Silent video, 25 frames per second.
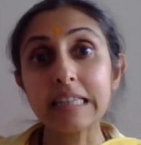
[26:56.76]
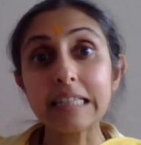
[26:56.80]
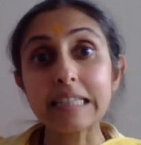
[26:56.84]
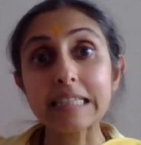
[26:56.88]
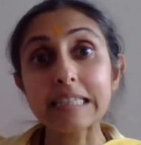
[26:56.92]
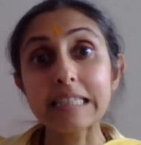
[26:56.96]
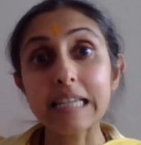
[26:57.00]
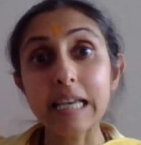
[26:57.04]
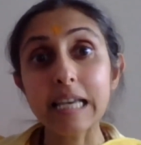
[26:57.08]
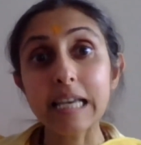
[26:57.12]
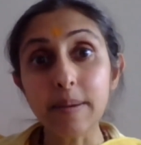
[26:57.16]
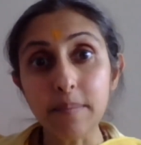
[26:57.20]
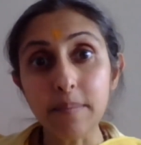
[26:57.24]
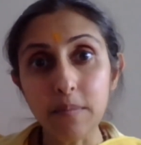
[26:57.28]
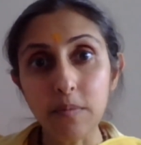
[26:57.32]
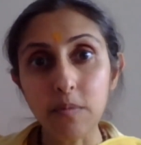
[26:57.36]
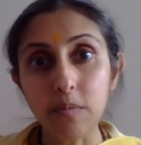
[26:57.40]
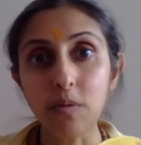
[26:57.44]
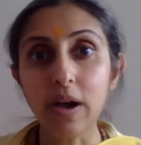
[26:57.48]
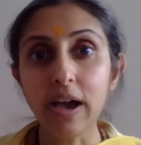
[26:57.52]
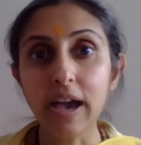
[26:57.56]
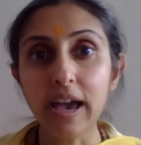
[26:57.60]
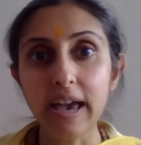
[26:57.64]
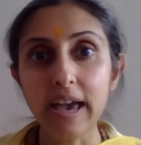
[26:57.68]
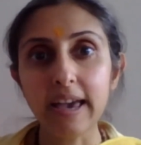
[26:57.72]
The
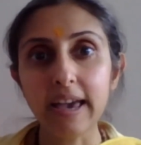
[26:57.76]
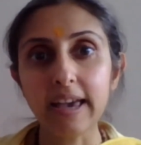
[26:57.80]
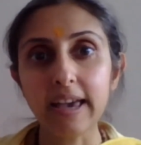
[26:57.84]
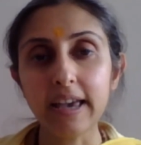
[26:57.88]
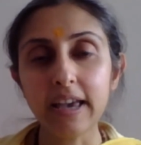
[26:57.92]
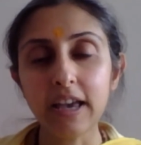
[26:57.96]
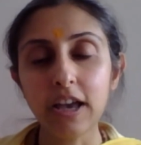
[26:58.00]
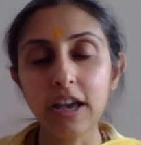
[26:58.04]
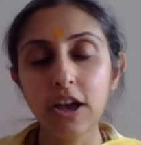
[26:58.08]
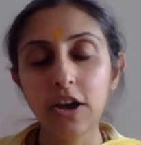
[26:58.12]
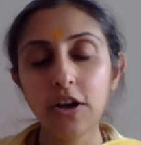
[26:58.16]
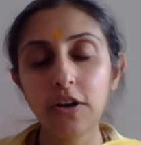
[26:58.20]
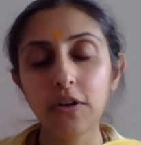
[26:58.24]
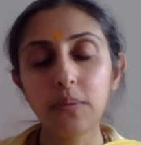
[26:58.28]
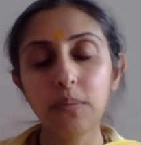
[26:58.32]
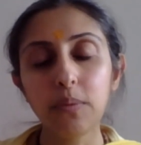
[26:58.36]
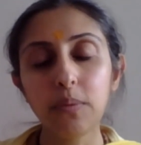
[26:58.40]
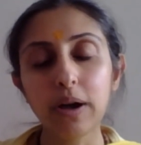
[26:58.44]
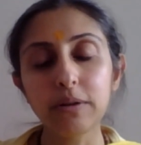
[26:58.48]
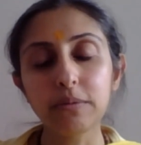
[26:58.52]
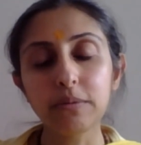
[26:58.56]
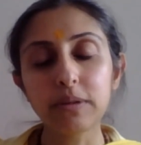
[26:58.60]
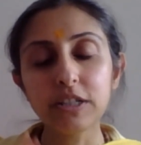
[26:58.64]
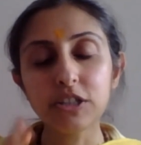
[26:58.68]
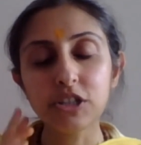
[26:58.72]
same way,
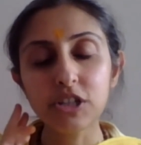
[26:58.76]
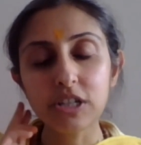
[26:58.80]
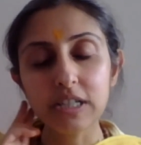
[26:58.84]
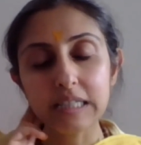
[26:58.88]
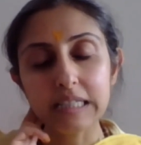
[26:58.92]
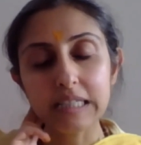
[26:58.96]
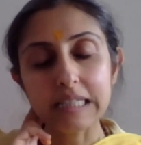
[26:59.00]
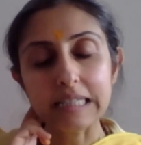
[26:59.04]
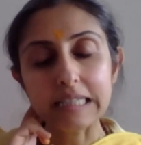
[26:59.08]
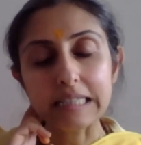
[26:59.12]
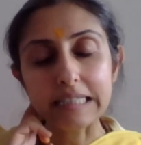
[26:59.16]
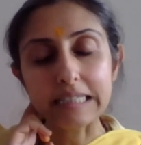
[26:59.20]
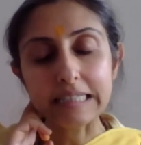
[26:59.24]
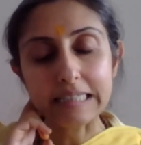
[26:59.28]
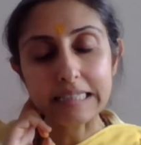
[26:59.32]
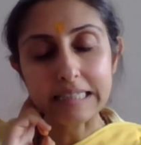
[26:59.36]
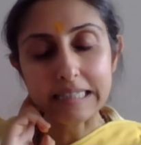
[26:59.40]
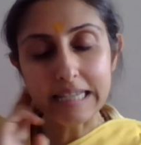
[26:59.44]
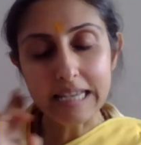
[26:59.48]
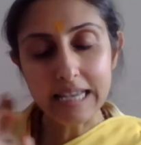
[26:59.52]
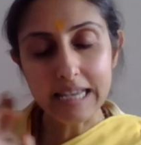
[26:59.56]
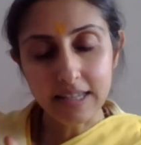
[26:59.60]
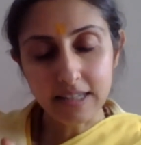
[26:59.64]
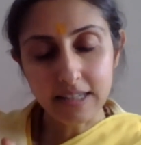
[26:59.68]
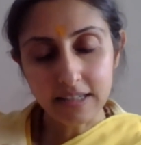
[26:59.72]
when we just
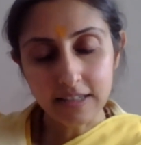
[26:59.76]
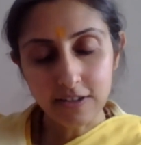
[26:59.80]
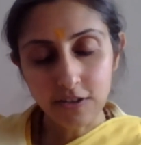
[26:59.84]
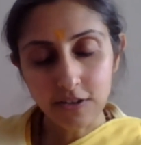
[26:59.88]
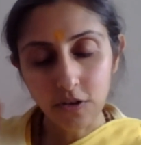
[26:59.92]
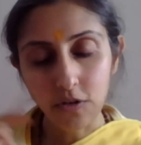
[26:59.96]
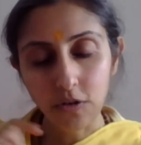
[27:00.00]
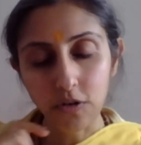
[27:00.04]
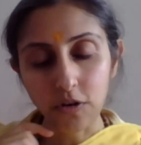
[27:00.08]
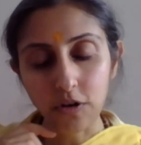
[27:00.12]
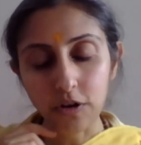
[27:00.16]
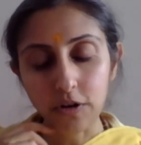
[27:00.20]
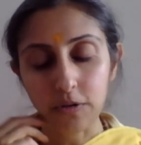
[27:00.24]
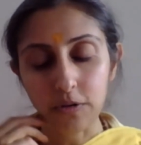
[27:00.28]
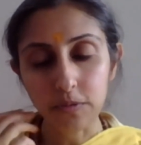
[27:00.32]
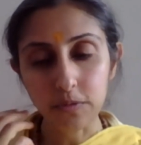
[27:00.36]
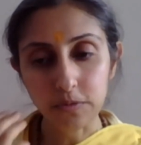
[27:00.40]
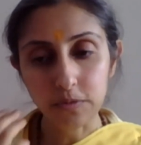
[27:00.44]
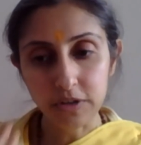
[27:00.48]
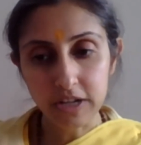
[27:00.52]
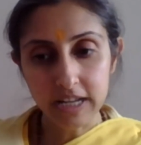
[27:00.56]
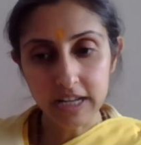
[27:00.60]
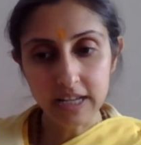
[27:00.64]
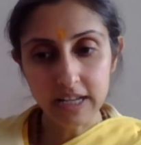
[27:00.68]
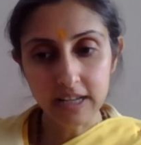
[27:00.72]
listen
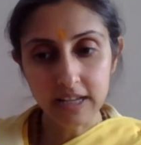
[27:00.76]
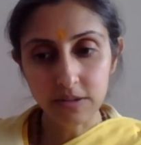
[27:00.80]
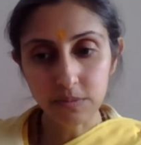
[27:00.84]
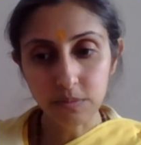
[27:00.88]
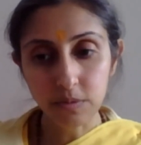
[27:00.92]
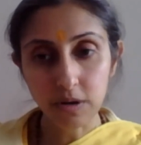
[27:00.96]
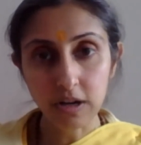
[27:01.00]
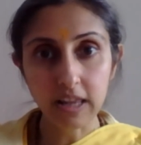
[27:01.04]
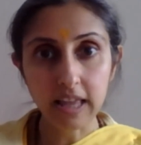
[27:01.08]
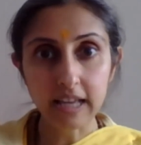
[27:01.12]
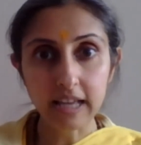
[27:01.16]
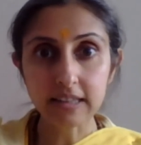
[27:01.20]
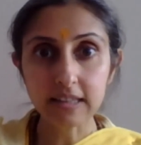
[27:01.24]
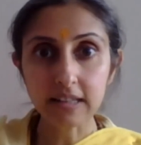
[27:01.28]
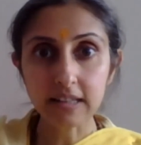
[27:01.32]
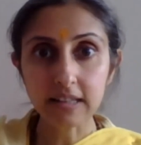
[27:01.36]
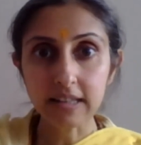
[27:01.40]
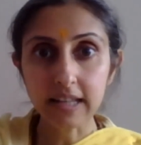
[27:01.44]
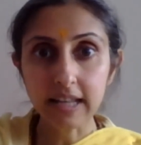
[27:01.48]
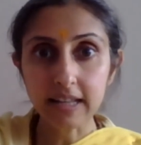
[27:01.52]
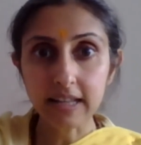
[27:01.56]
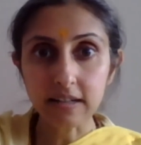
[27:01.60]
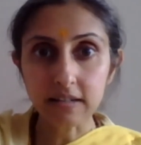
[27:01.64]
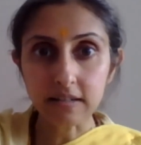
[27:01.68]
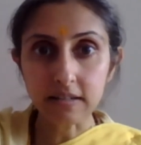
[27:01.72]
or read, we're like the
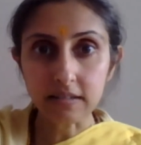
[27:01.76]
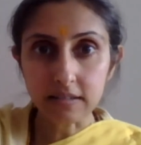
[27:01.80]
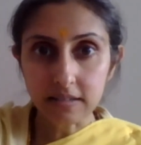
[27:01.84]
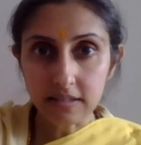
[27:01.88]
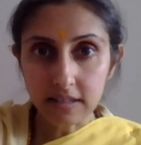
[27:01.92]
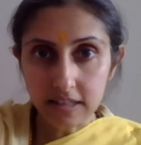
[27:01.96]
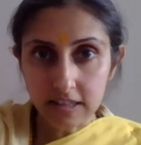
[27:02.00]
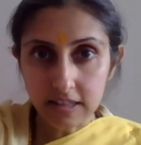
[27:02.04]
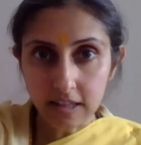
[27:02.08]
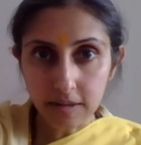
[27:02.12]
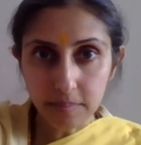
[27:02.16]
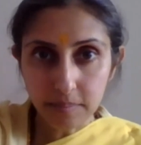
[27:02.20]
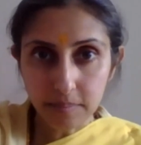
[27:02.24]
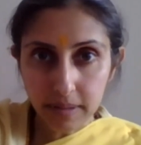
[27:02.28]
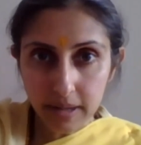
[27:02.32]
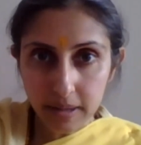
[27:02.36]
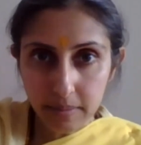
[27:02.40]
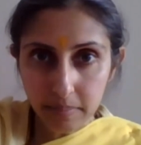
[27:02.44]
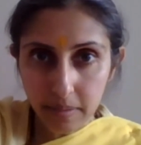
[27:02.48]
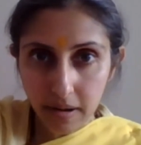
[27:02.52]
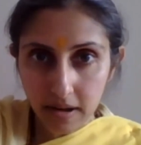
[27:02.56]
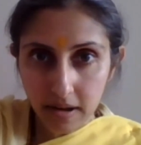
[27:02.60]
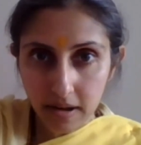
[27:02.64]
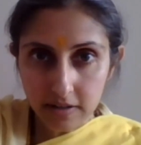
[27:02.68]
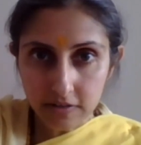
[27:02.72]
ladle in that
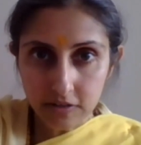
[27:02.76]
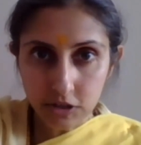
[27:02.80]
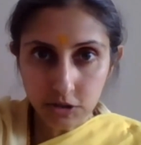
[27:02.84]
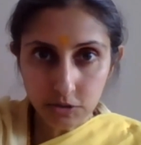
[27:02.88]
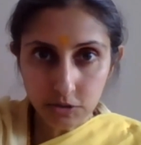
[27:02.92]
big pot of